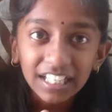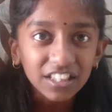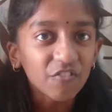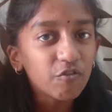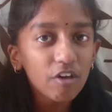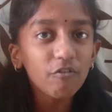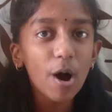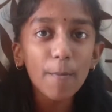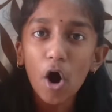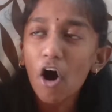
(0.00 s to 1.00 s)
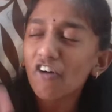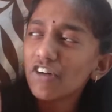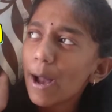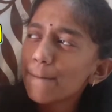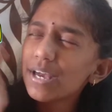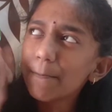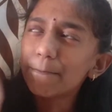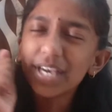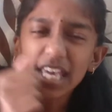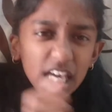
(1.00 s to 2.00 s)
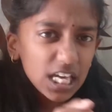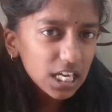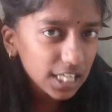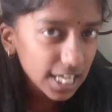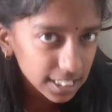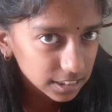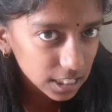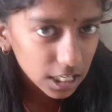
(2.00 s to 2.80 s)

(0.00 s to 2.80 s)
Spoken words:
The full form of PPE kit.